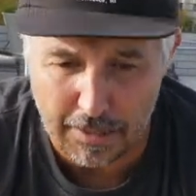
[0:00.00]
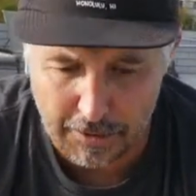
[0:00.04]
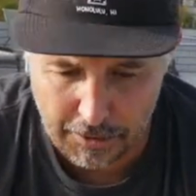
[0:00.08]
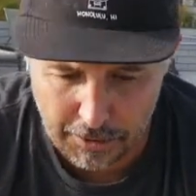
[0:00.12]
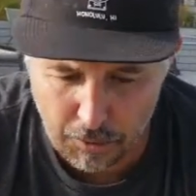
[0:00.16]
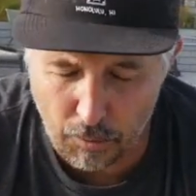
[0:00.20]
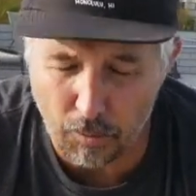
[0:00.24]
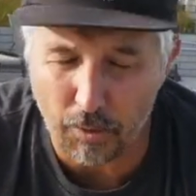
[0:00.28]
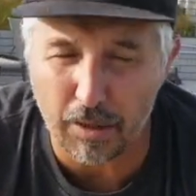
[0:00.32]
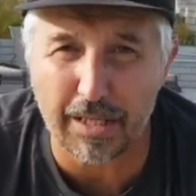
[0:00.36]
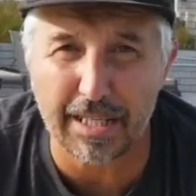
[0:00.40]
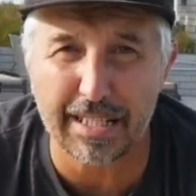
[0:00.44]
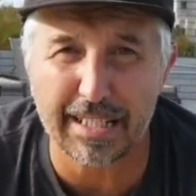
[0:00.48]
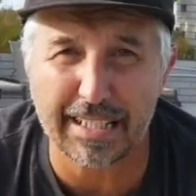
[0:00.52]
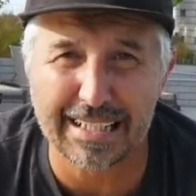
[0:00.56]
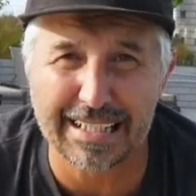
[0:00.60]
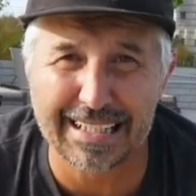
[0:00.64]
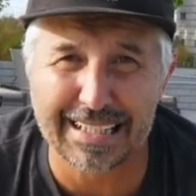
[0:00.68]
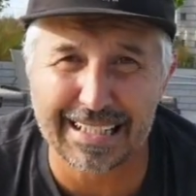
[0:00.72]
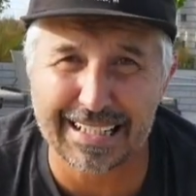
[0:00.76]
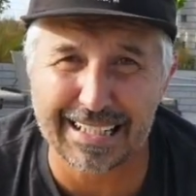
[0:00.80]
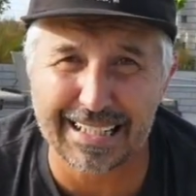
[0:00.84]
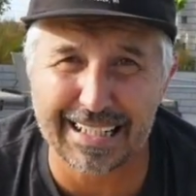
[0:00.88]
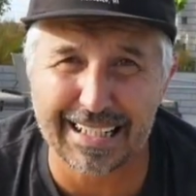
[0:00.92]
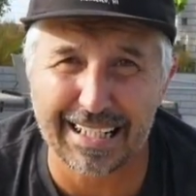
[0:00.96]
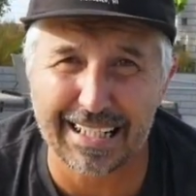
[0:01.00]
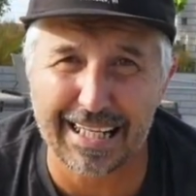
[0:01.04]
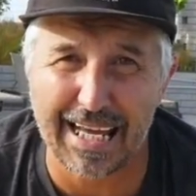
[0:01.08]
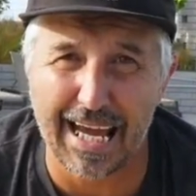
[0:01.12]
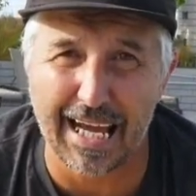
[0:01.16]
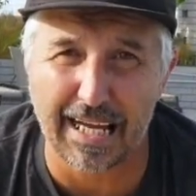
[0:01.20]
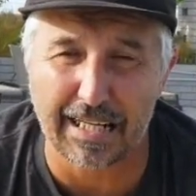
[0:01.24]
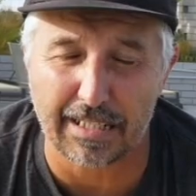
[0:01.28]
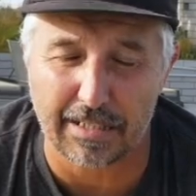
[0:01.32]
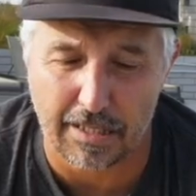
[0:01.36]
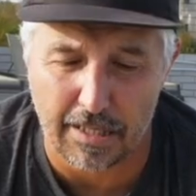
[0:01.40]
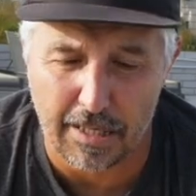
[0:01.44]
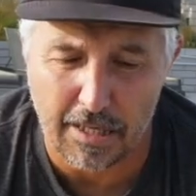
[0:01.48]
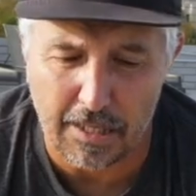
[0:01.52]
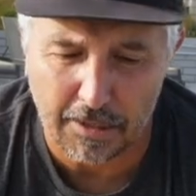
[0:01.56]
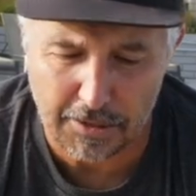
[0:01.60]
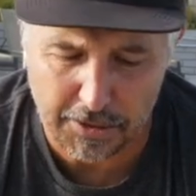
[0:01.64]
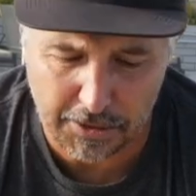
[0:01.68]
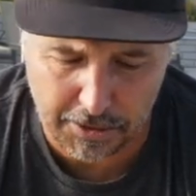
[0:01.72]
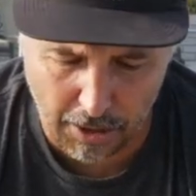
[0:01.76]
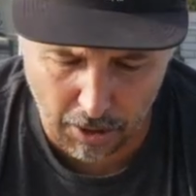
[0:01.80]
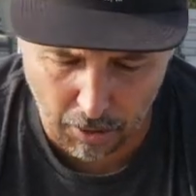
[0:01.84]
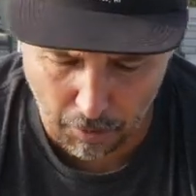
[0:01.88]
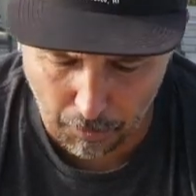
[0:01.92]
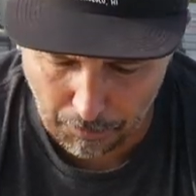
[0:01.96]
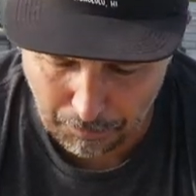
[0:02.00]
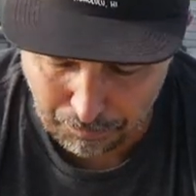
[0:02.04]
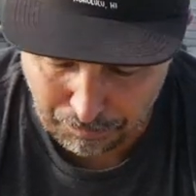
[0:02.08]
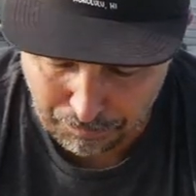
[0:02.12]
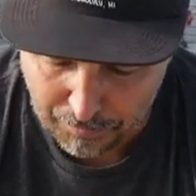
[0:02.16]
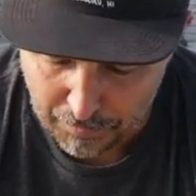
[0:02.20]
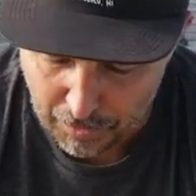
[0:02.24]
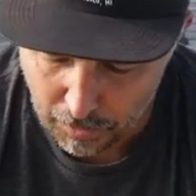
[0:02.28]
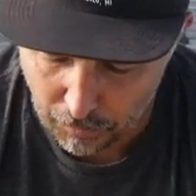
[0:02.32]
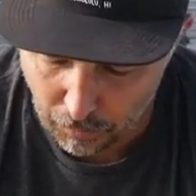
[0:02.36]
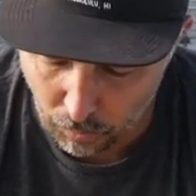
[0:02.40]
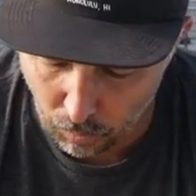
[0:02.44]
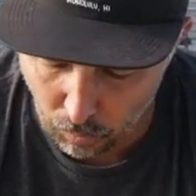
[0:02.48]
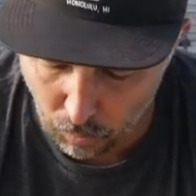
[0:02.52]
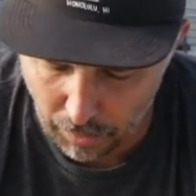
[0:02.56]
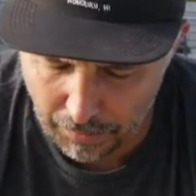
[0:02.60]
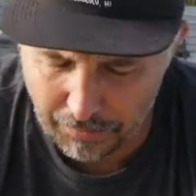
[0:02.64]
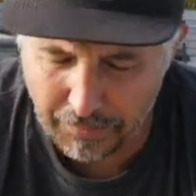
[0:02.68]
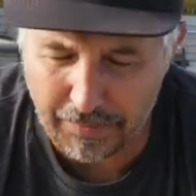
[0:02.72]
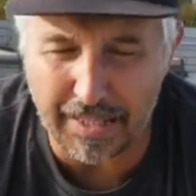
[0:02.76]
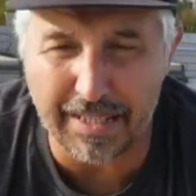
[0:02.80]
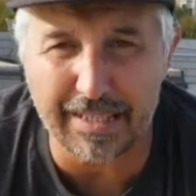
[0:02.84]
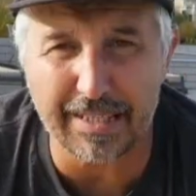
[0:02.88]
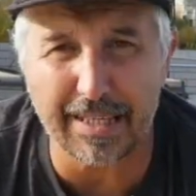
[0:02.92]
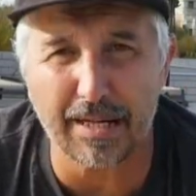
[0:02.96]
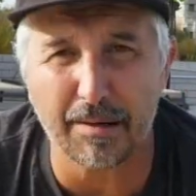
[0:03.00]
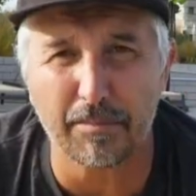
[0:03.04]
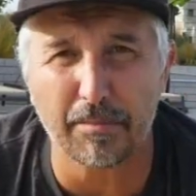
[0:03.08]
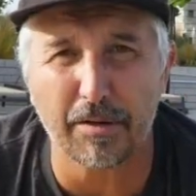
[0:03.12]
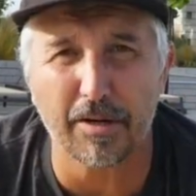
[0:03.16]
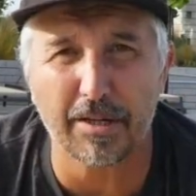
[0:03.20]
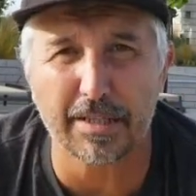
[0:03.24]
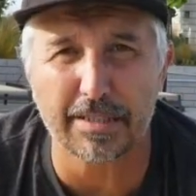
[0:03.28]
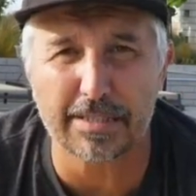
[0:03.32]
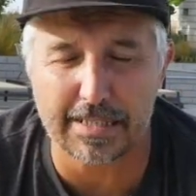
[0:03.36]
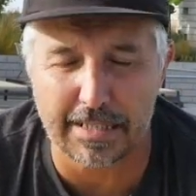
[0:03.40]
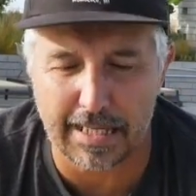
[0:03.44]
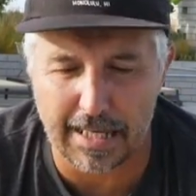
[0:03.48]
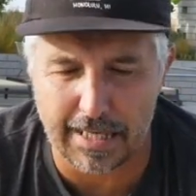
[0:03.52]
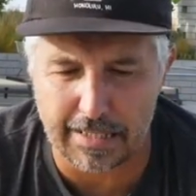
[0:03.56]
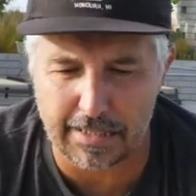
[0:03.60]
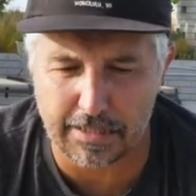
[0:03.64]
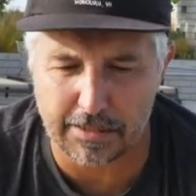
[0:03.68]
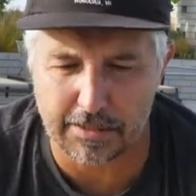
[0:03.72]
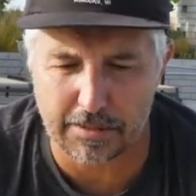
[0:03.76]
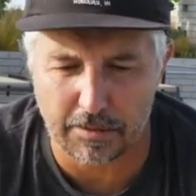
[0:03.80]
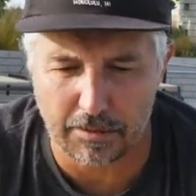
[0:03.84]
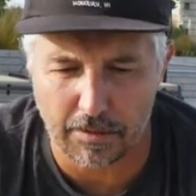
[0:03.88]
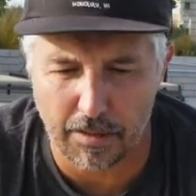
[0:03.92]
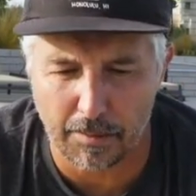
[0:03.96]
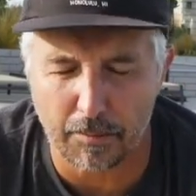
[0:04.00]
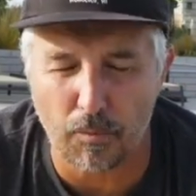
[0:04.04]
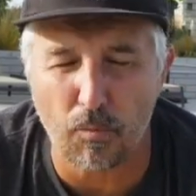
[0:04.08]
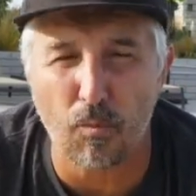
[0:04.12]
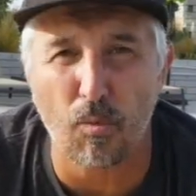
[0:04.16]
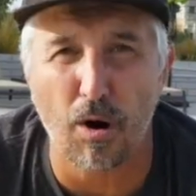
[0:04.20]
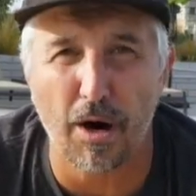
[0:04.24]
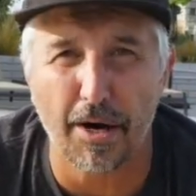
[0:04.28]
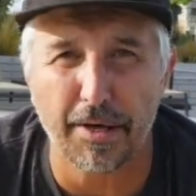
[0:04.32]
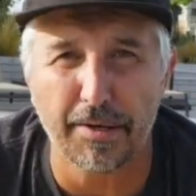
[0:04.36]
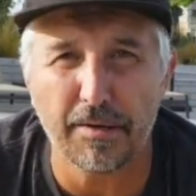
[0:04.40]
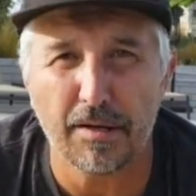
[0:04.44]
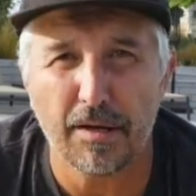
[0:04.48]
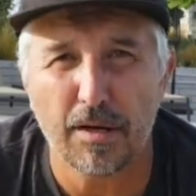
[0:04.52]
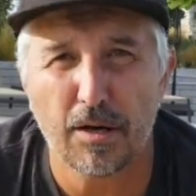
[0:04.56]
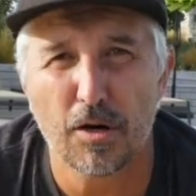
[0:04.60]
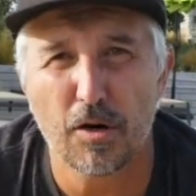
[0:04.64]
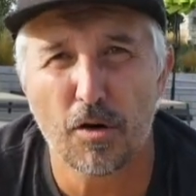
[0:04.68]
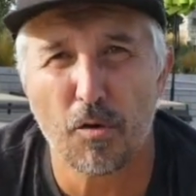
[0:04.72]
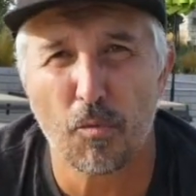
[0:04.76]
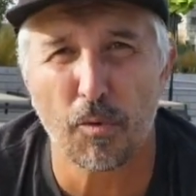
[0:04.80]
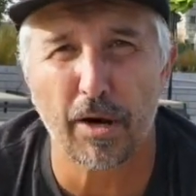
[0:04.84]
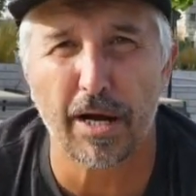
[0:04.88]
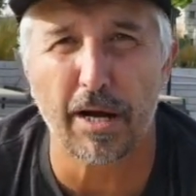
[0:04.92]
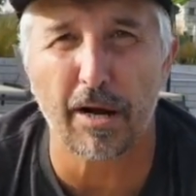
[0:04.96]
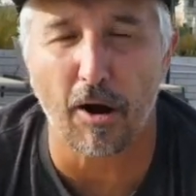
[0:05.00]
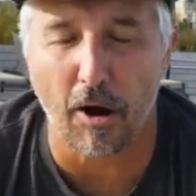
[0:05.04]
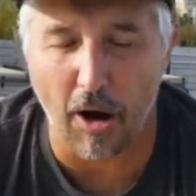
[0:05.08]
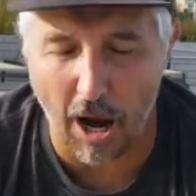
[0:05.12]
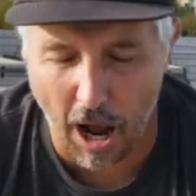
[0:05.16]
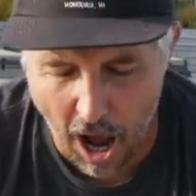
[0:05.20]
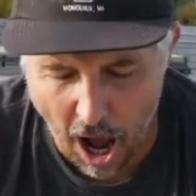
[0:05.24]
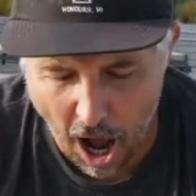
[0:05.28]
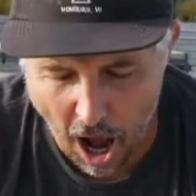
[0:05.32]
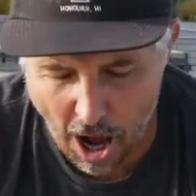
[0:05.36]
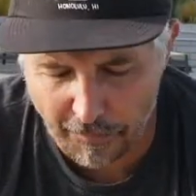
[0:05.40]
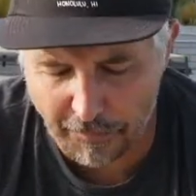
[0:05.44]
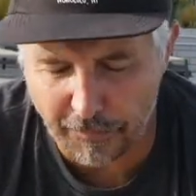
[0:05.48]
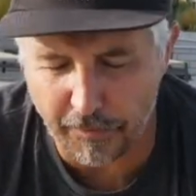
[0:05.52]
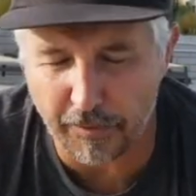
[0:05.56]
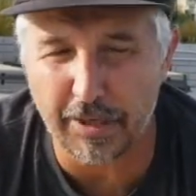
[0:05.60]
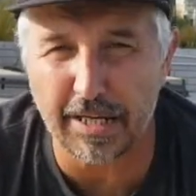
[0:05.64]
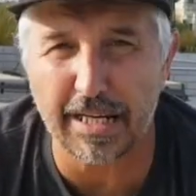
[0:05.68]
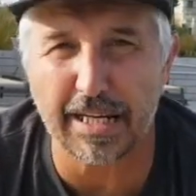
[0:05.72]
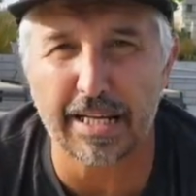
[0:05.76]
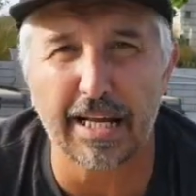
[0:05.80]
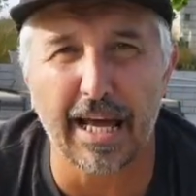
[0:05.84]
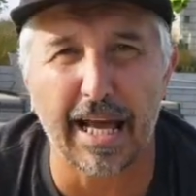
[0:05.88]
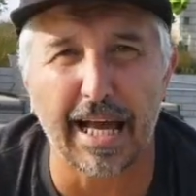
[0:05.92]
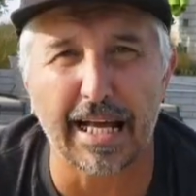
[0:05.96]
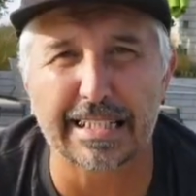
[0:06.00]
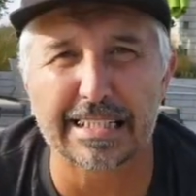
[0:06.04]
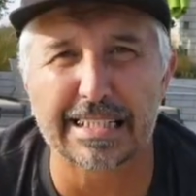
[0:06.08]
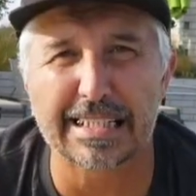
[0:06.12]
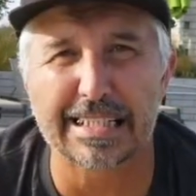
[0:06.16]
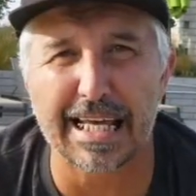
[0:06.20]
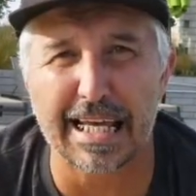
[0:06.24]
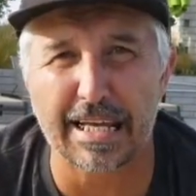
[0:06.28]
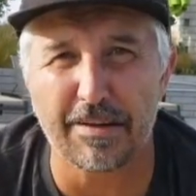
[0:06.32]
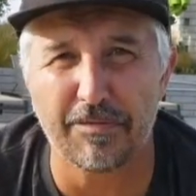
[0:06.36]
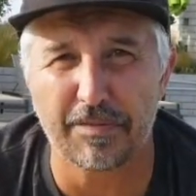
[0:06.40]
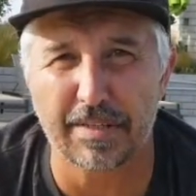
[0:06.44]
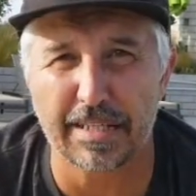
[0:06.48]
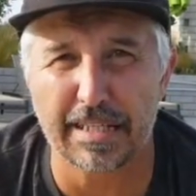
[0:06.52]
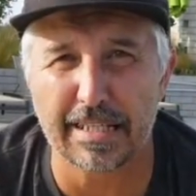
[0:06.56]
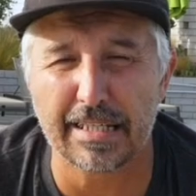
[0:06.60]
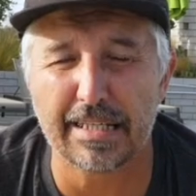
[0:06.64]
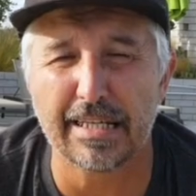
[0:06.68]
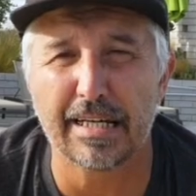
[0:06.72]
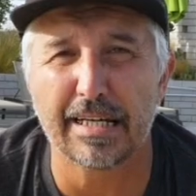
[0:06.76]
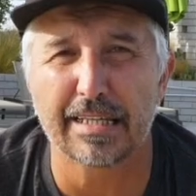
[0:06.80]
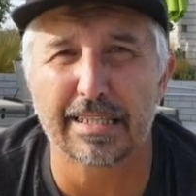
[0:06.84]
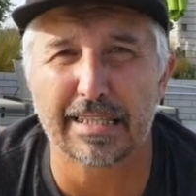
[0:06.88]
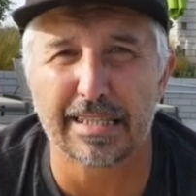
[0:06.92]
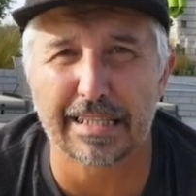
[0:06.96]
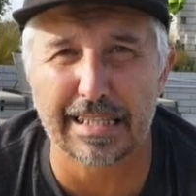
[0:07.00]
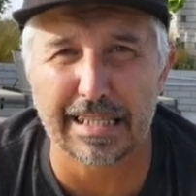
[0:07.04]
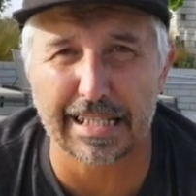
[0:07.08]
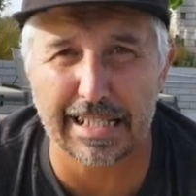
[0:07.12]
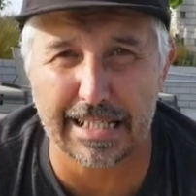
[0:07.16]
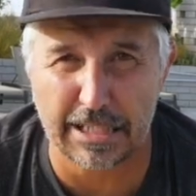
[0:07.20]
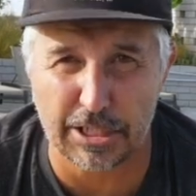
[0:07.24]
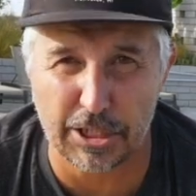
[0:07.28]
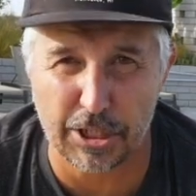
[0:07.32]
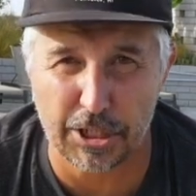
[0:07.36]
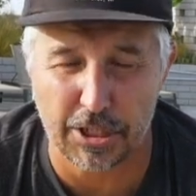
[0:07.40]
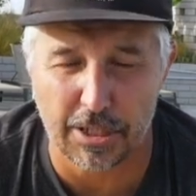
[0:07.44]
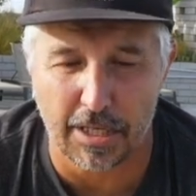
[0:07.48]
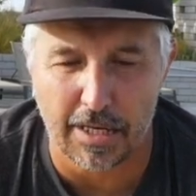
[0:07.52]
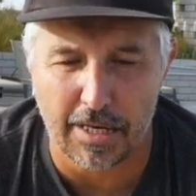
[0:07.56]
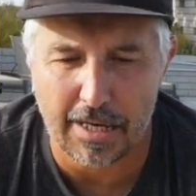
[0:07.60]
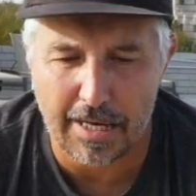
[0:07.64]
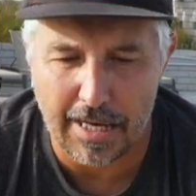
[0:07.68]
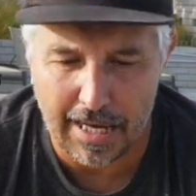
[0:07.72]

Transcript: You are gonna disconnect. So the one thing that I'm gonna say is, number one, we are offering a safety leash.